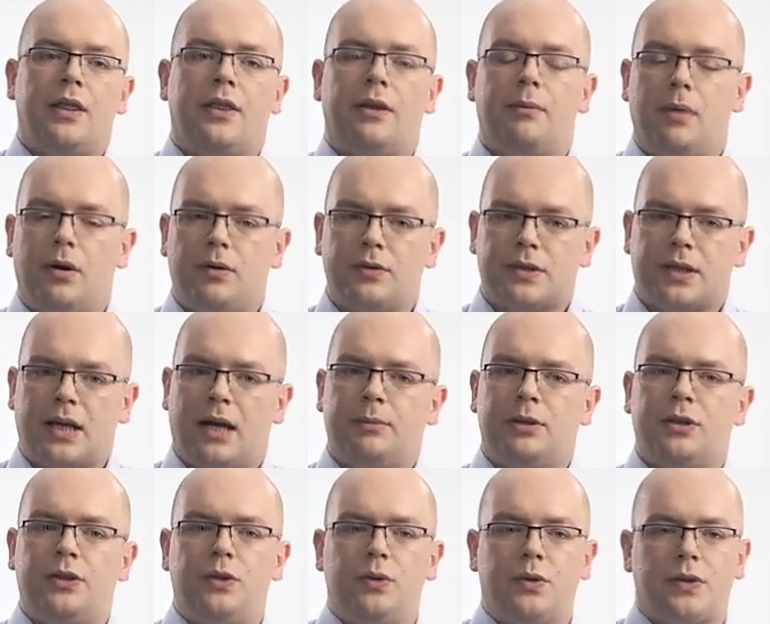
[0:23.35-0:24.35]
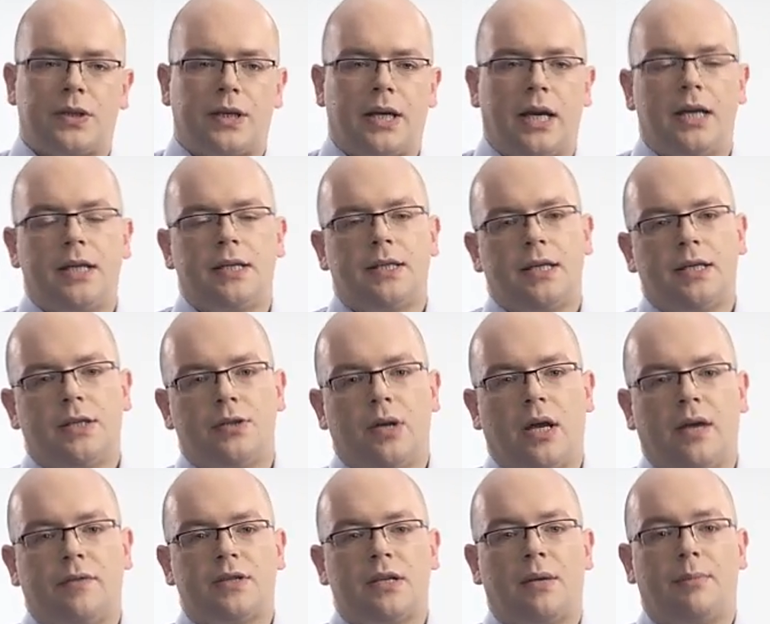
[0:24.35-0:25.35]
The most common use case is to
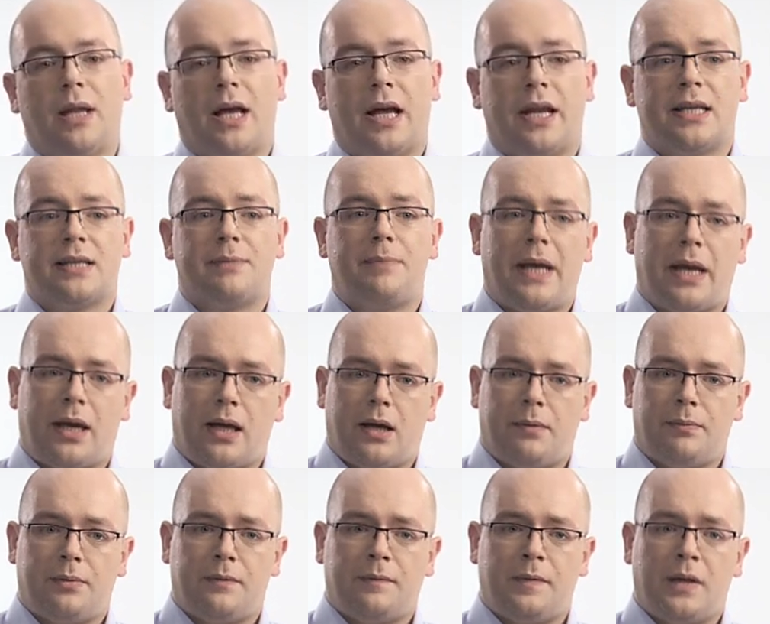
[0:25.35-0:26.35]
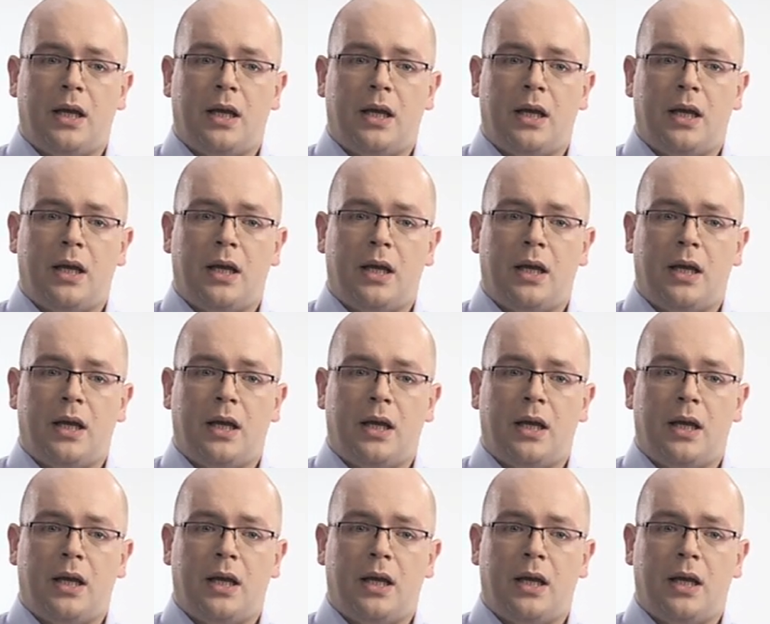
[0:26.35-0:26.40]
have some line as backup.